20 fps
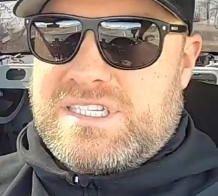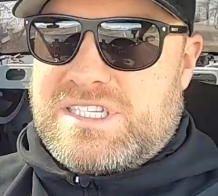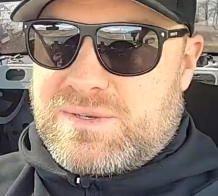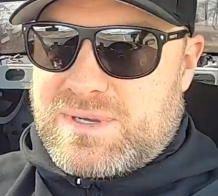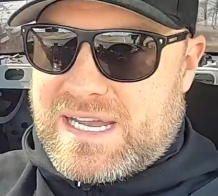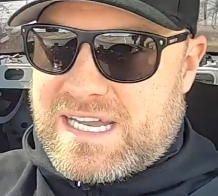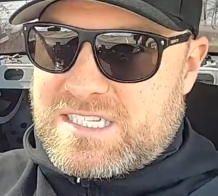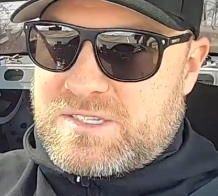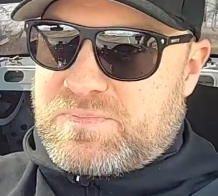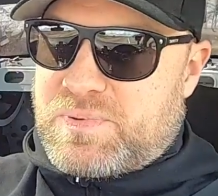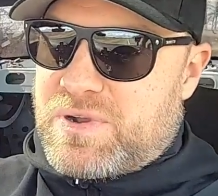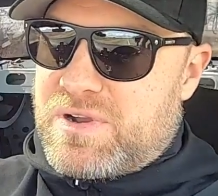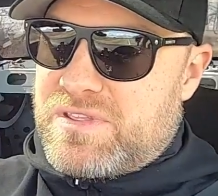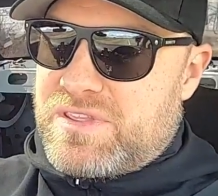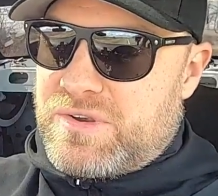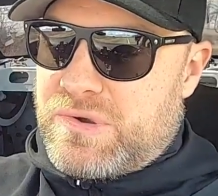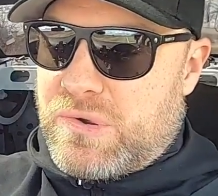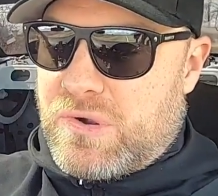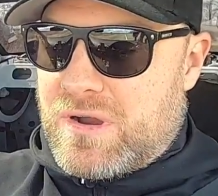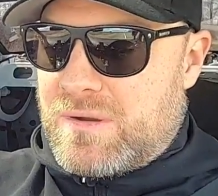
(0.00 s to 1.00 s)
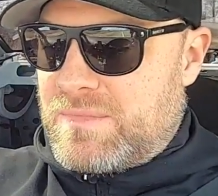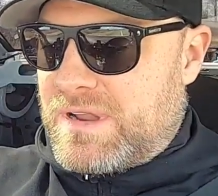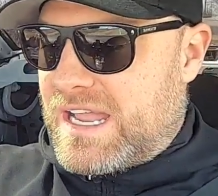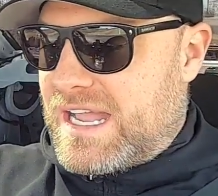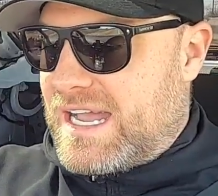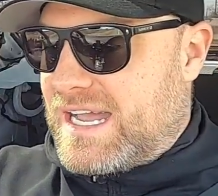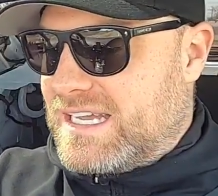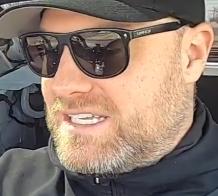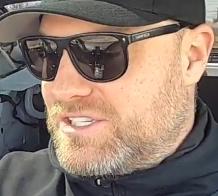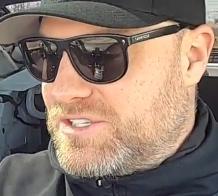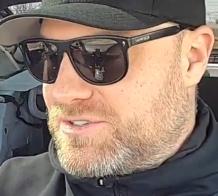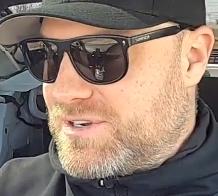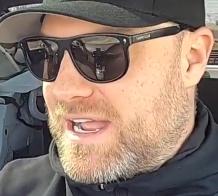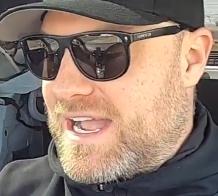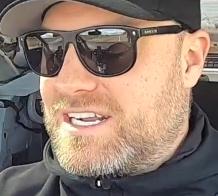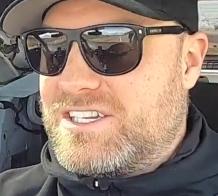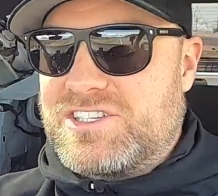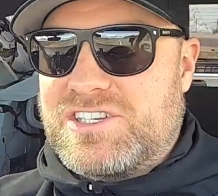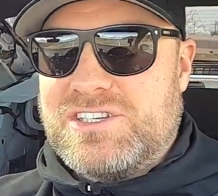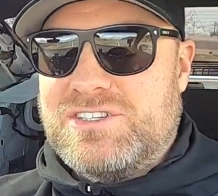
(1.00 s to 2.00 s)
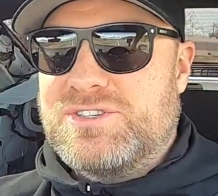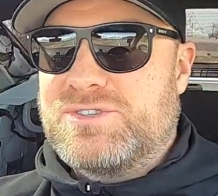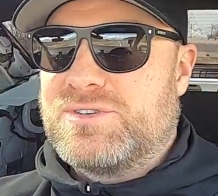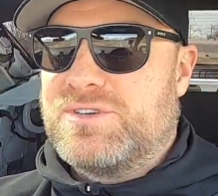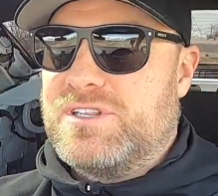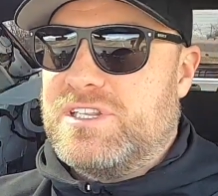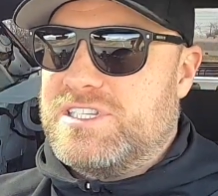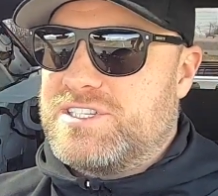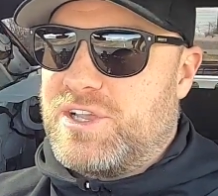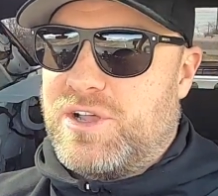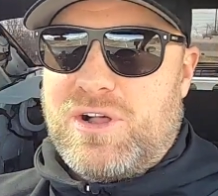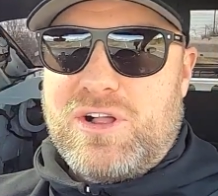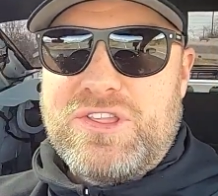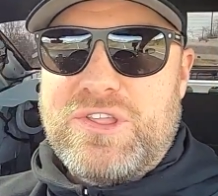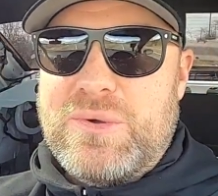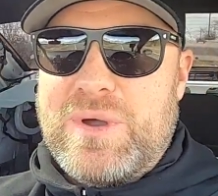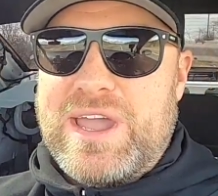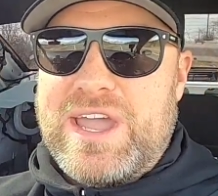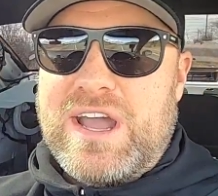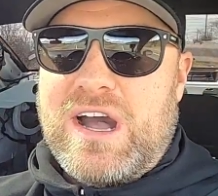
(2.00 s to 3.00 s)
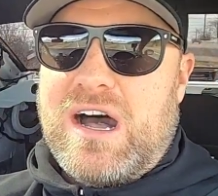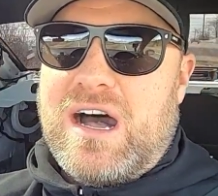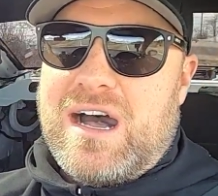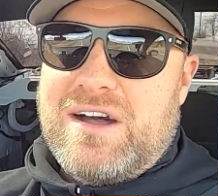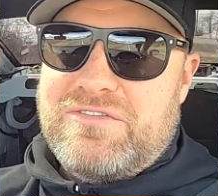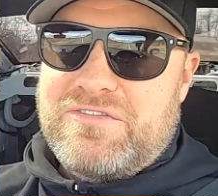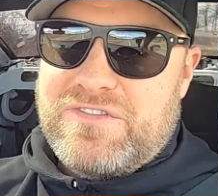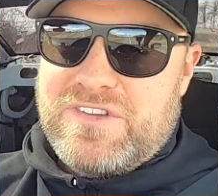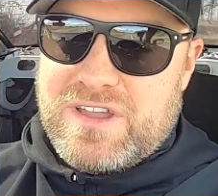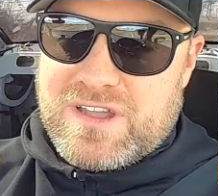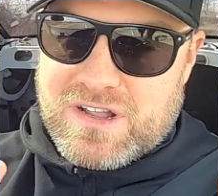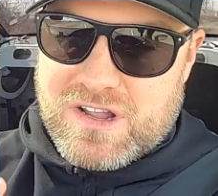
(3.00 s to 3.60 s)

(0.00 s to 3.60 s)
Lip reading: So as per the norm, guys, traction control is all the way off.